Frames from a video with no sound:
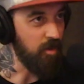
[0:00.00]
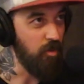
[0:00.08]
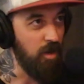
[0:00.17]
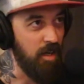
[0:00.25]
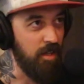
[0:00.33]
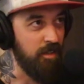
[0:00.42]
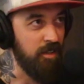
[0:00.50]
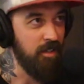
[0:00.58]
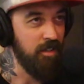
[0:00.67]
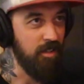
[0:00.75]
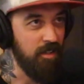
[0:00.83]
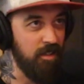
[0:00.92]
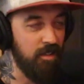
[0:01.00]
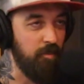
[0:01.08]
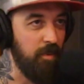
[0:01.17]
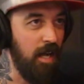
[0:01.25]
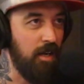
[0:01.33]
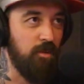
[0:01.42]
One, the
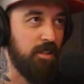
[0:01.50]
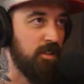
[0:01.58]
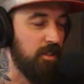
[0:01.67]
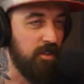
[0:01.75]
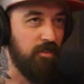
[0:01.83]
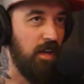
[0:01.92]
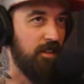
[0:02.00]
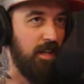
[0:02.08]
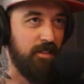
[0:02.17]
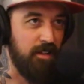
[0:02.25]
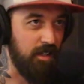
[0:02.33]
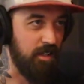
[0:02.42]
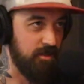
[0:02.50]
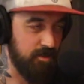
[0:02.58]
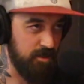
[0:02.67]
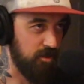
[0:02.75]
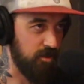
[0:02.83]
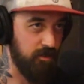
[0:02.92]
black one, you've had that thing
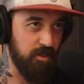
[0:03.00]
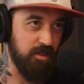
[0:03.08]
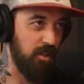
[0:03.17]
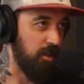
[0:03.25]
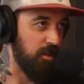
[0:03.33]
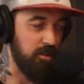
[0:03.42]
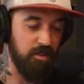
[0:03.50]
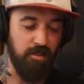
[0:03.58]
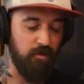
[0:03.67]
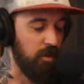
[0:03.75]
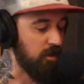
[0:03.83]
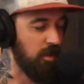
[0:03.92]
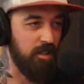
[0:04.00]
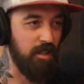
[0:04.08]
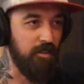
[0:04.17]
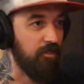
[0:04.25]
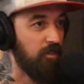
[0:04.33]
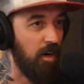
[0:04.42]
since your first car. You worked on it
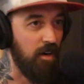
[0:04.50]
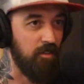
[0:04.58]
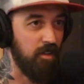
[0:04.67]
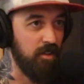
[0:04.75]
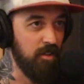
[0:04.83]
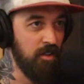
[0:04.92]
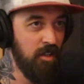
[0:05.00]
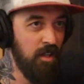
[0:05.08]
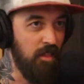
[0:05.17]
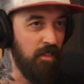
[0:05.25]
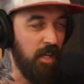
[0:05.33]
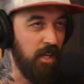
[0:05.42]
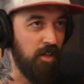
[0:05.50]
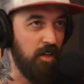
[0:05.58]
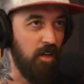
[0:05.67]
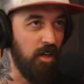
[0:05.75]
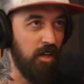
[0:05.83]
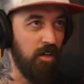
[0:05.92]
forever. Then,
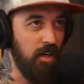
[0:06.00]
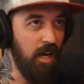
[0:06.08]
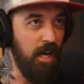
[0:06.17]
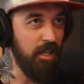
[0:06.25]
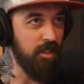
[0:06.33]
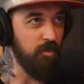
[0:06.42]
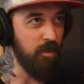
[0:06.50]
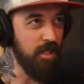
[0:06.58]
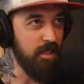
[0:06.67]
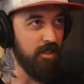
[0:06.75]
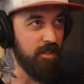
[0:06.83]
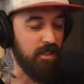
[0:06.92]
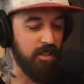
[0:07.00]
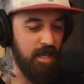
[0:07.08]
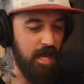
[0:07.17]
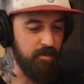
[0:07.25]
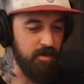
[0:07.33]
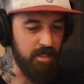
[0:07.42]
how did we get into the
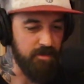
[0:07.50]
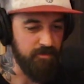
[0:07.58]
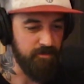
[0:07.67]
cabbie?